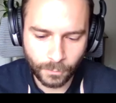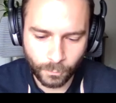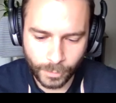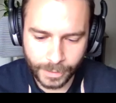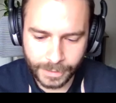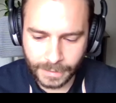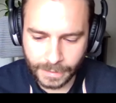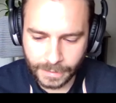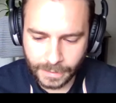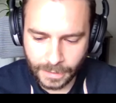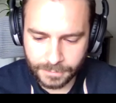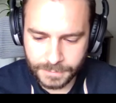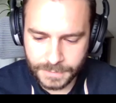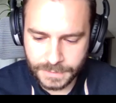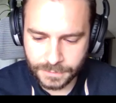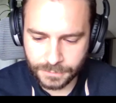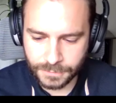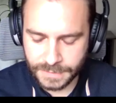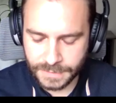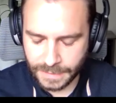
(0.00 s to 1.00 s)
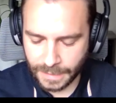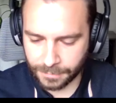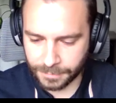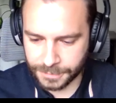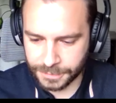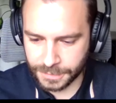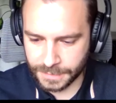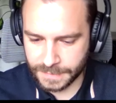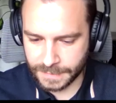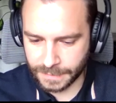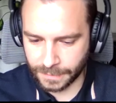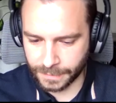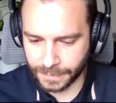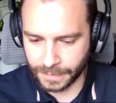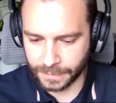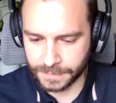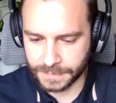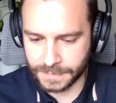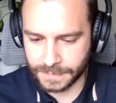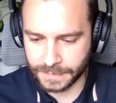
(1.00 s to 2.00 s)
When it comes to establishing cell
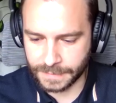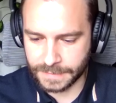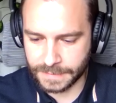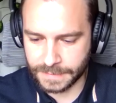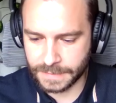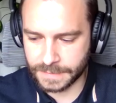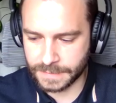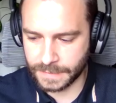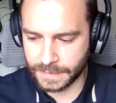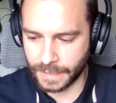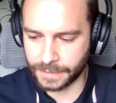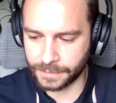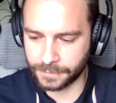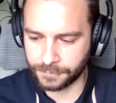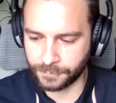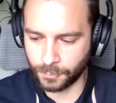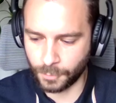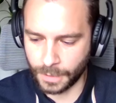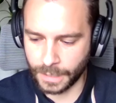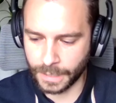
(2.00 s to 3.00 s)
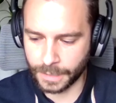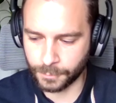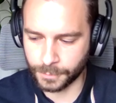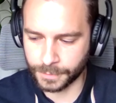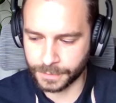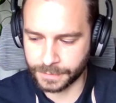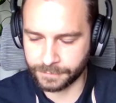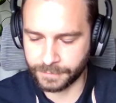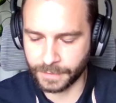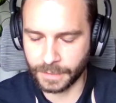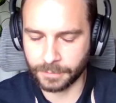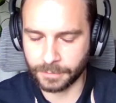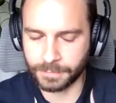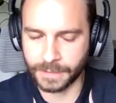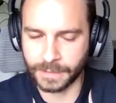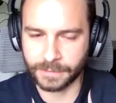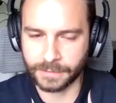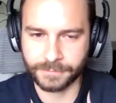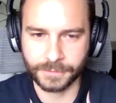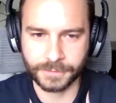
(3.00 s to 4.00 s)
counts, this is kind of why we're
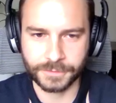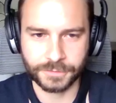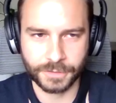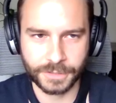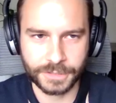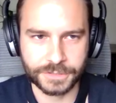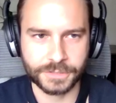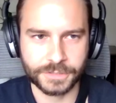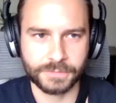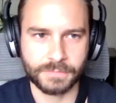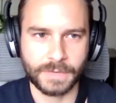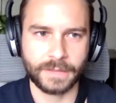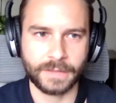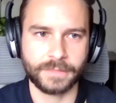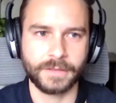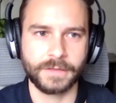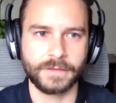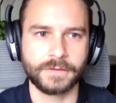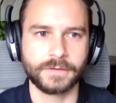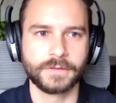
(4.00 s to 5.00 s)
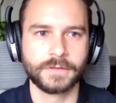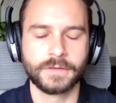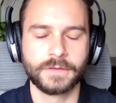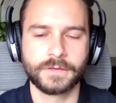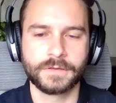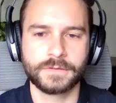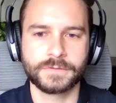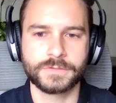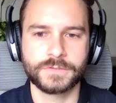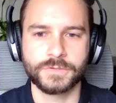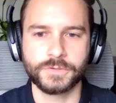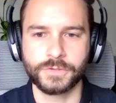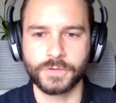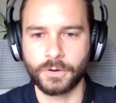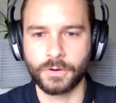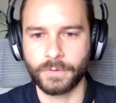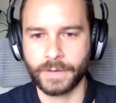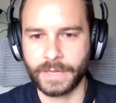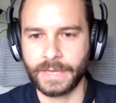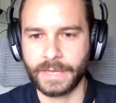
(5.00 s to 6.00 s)
developing a filtration method to
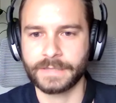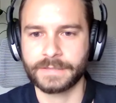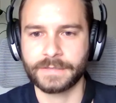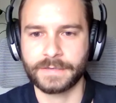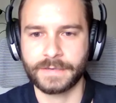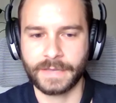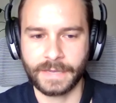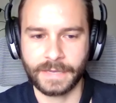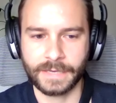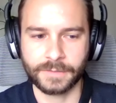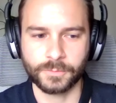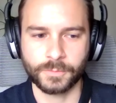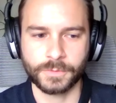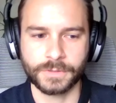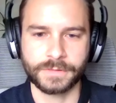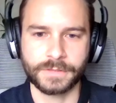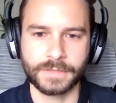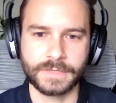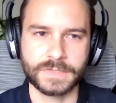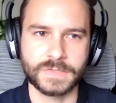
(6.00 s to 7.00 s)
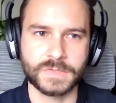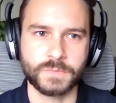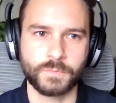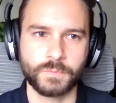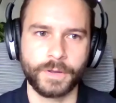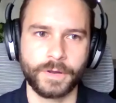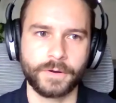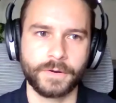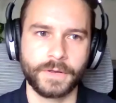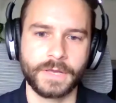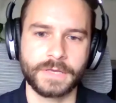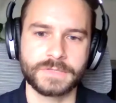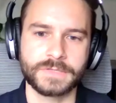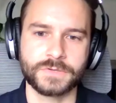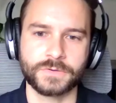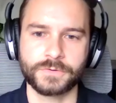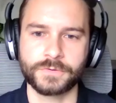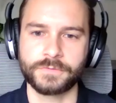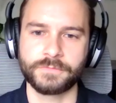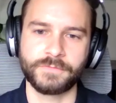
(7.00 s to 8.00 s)
go hand in hand with this, where a
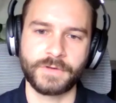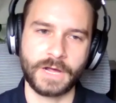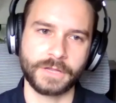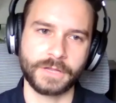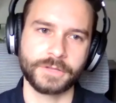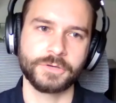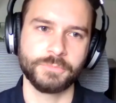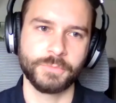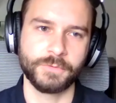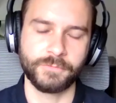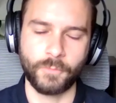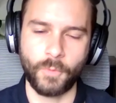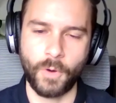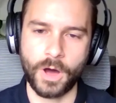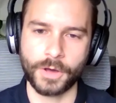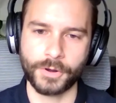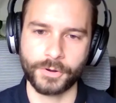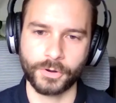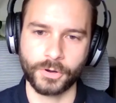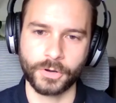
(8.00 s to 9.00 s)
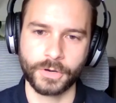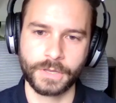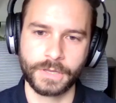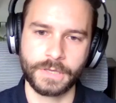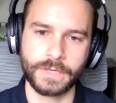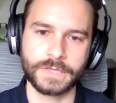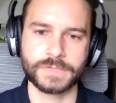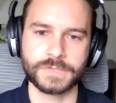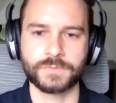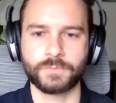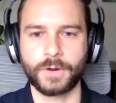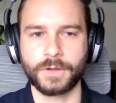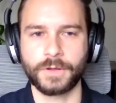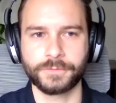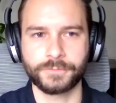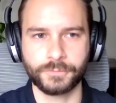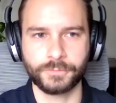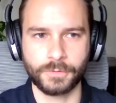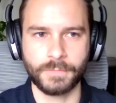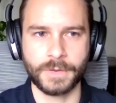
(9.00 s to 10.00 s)
certain volume of water is
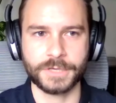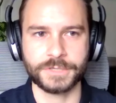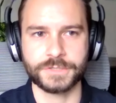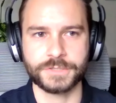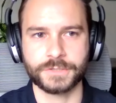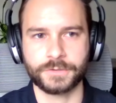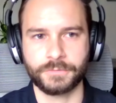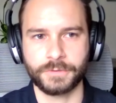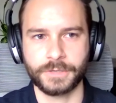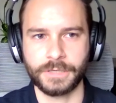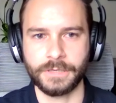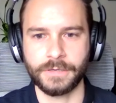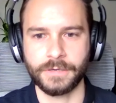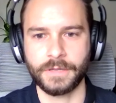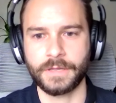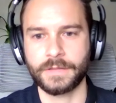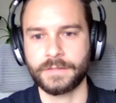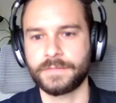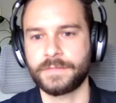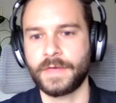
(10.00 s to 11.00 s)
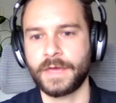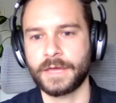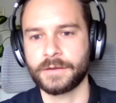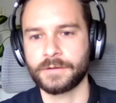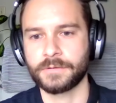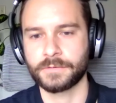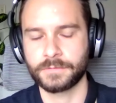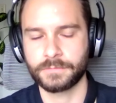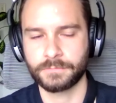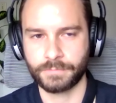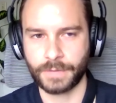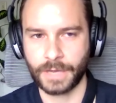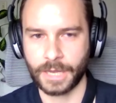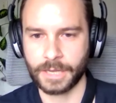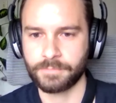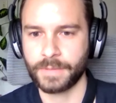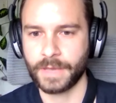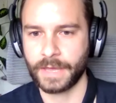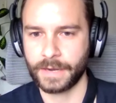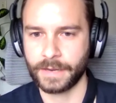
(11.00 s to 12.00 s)
run through a mesh screen and then
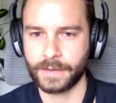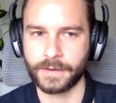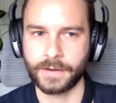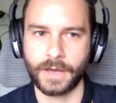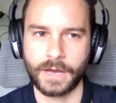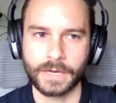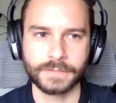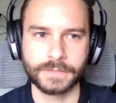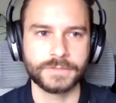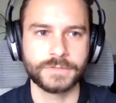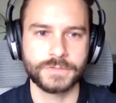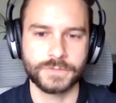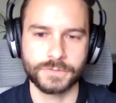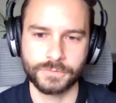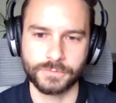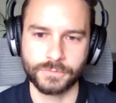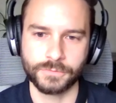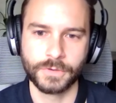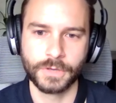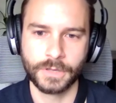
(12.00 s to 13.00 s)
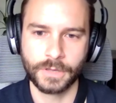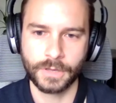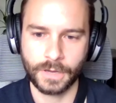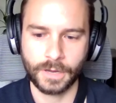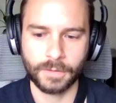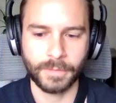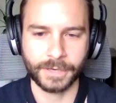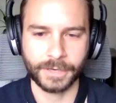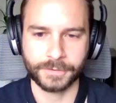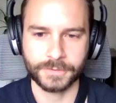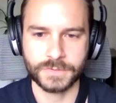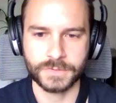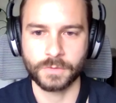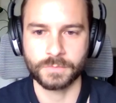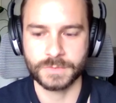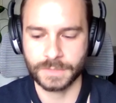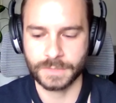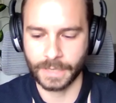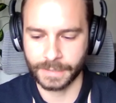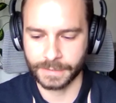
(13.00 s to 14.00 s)
pipetted onto a
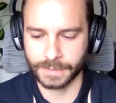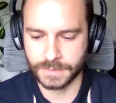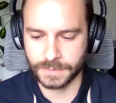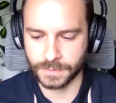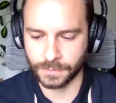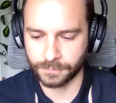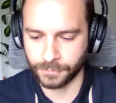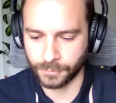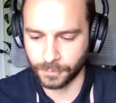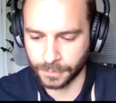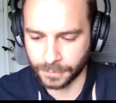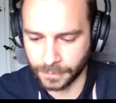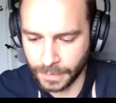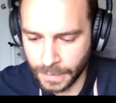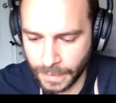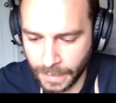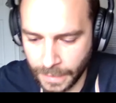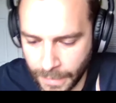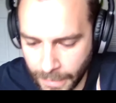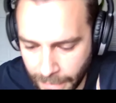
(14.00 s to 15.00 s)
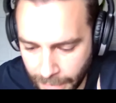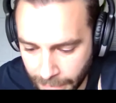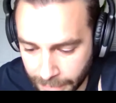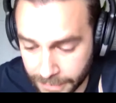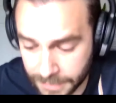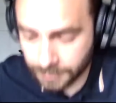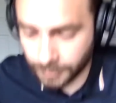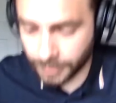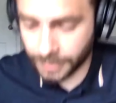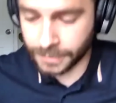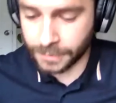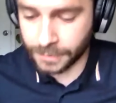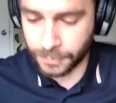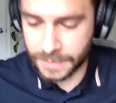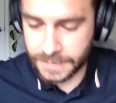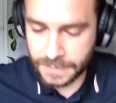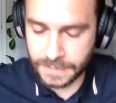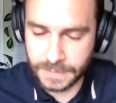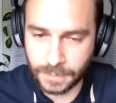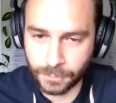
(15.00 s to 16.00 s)
microscope slide and so forth. And it's one of the
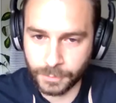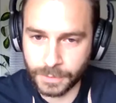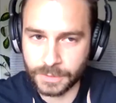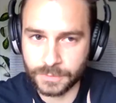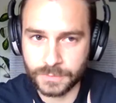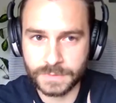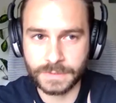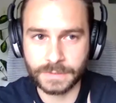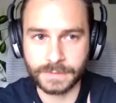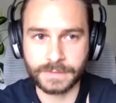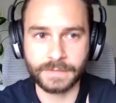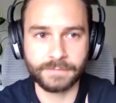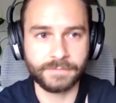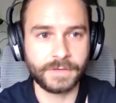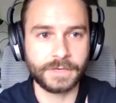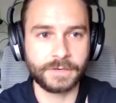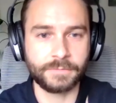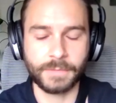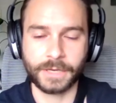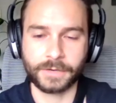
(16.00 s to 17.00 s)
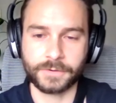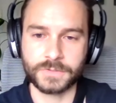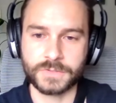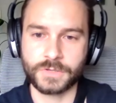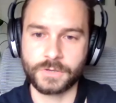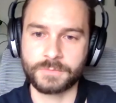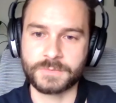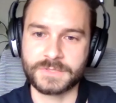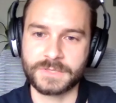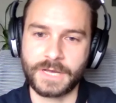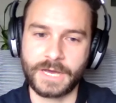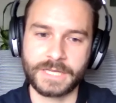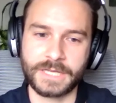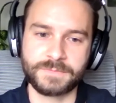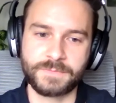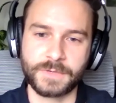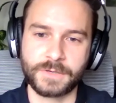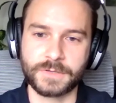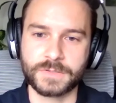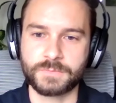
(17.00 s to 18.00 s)
reasons that we use the divoted microscope
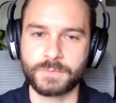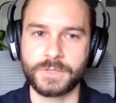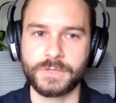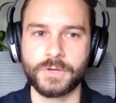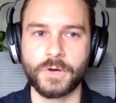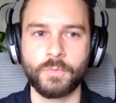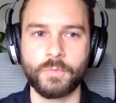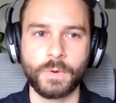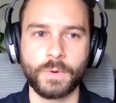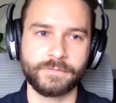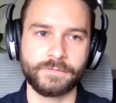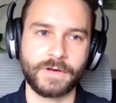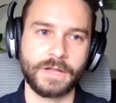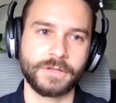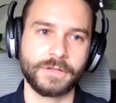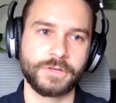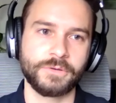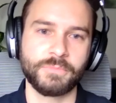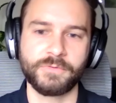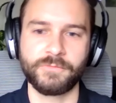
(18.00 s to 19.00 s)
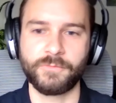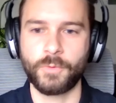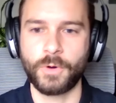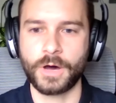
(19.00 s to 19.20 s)
slides, because we know what volume of